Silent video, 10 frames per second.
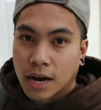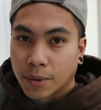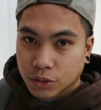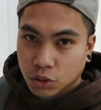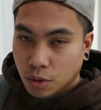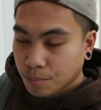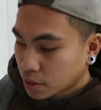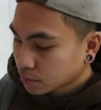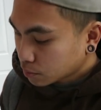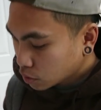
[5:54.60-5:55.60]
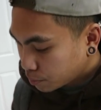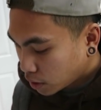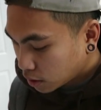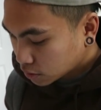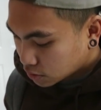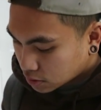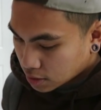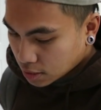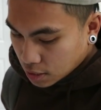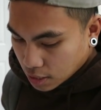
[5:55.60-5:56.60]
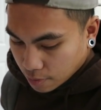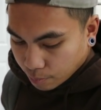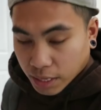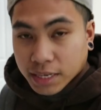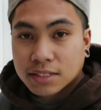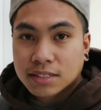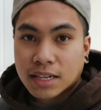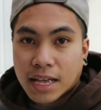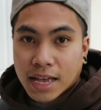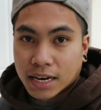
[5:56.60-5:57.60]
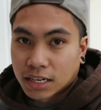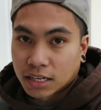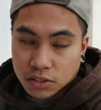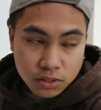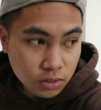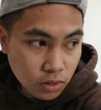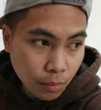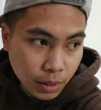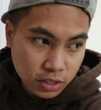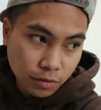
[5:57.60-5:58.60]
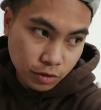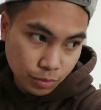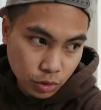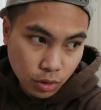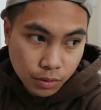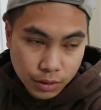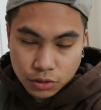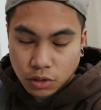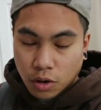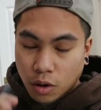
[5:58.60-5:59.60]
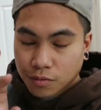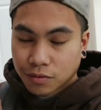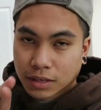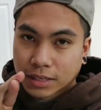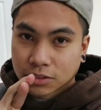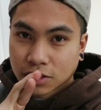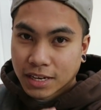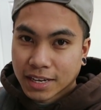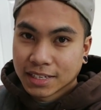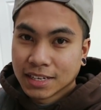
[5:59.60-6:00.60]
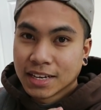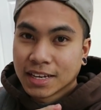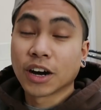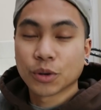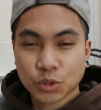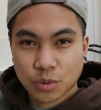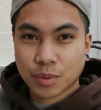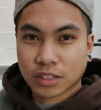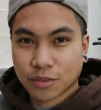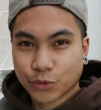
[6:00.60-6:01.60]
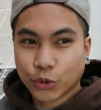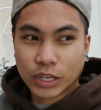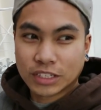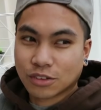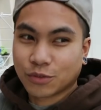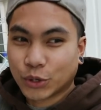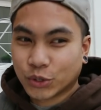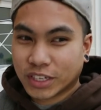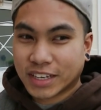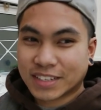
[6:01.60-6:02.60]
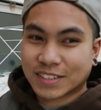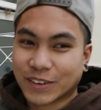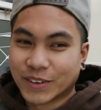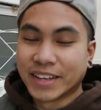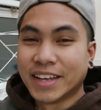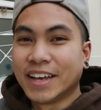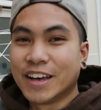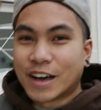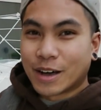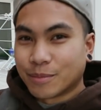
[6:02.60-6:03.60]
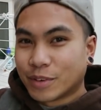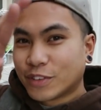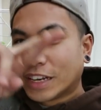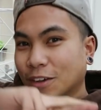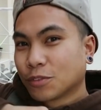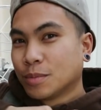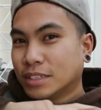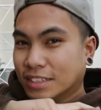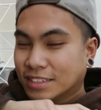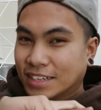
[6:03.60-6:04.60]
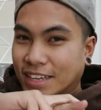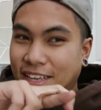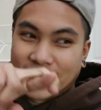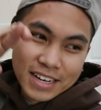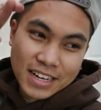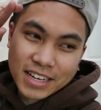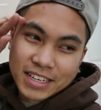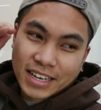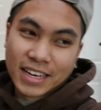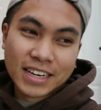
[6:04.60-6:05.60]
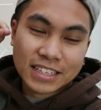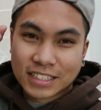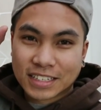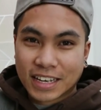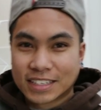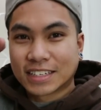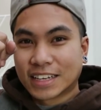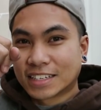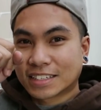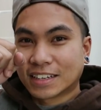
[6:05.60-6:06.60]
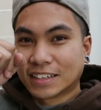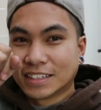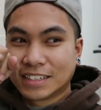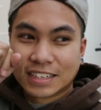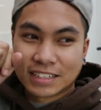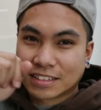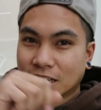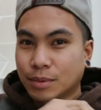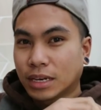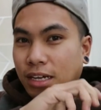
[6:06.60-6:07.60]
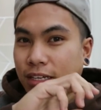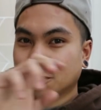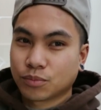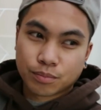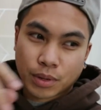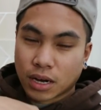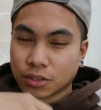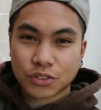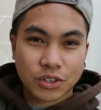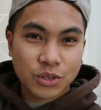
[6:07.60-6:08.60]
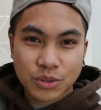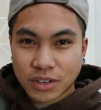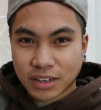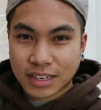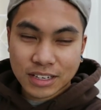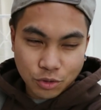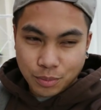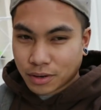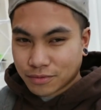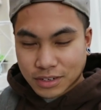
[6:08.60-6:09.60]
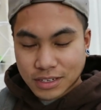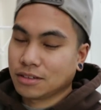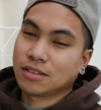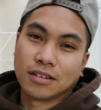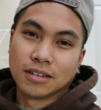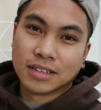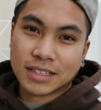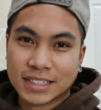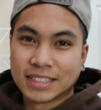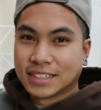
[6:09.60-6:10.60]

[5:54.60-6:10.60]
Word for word: I went to a BMW parts um, place and uh, got myself some 2 rings so hopefully today I also picked up 4 litres of oil today so i um, feeling optimistic today uh, yeah let's just get today started this is going to be like part 2 I guess or part 3 I don't know